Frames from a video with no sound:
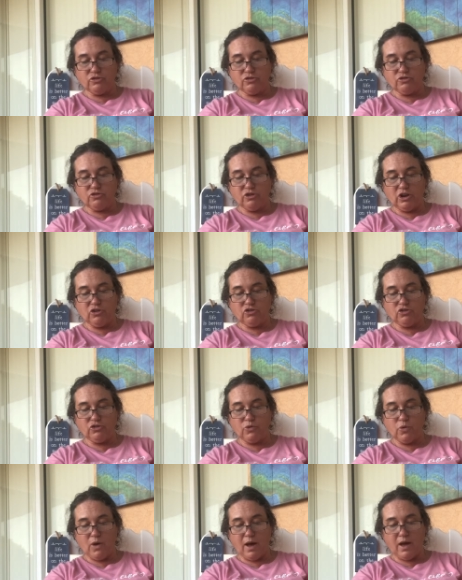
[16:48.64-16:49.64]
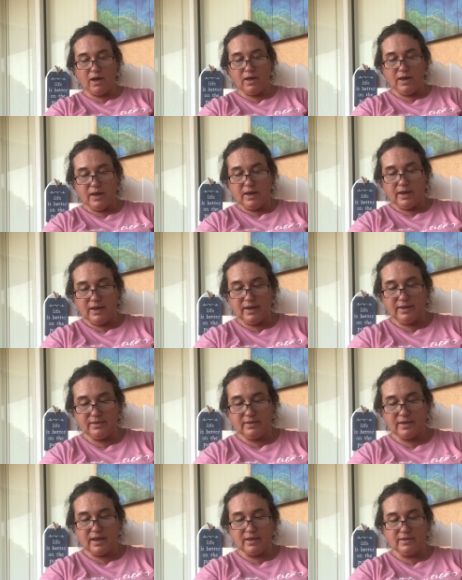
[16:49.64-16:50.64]
Jeshua, his
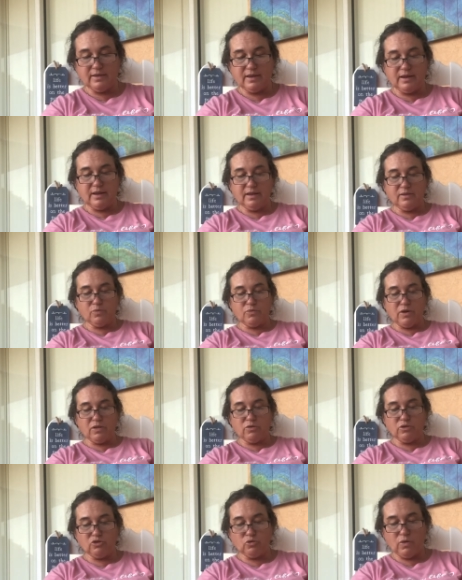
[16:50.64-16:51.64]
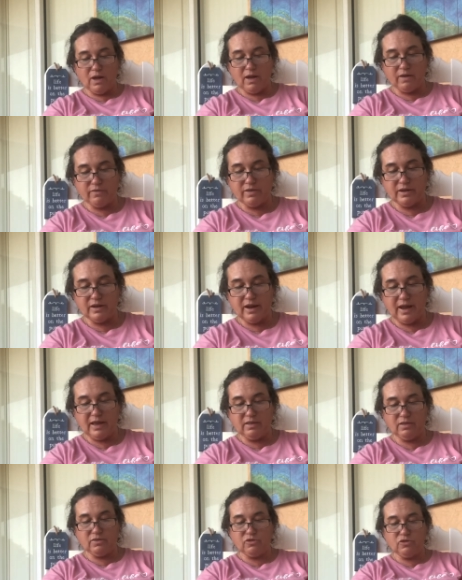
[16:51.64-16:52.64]
sons and his brethren twelve, the
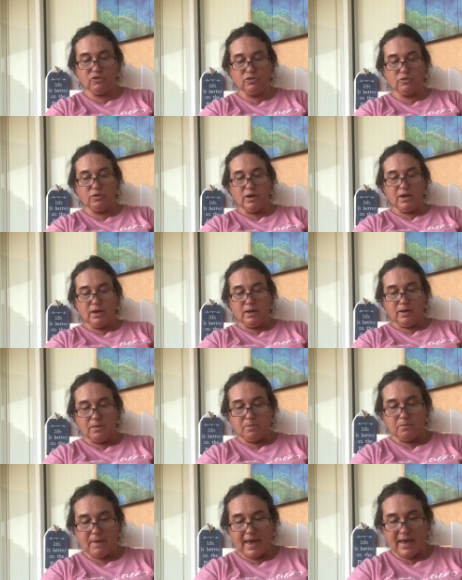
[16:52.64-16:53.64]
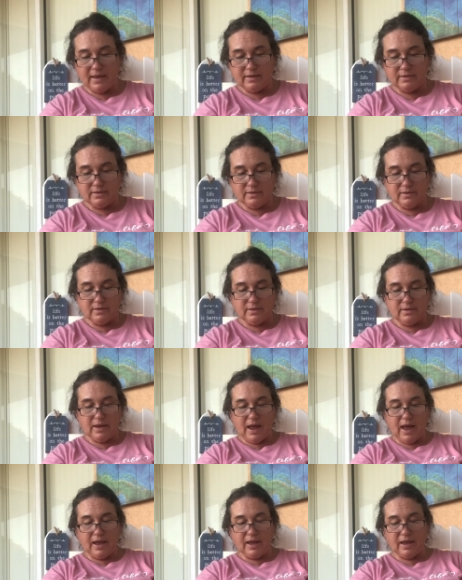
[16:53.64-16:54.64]
ninth to Matt
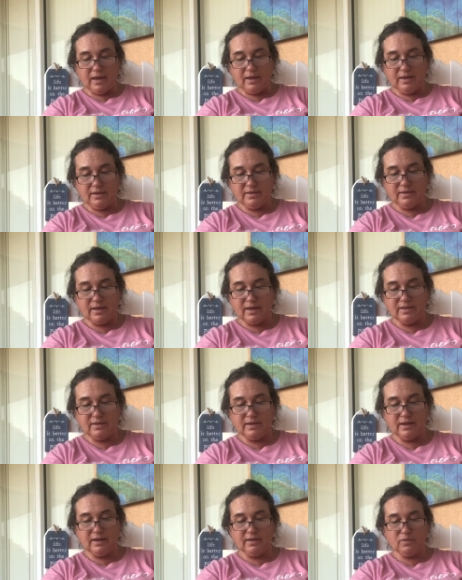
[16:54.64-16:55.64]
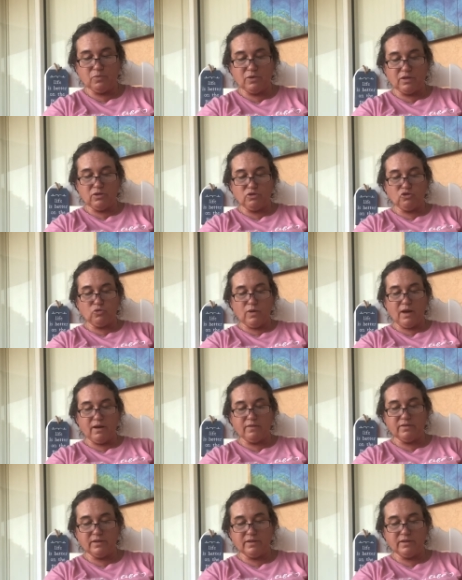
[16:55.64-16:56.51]
Naya his sons, and his brethren, 12.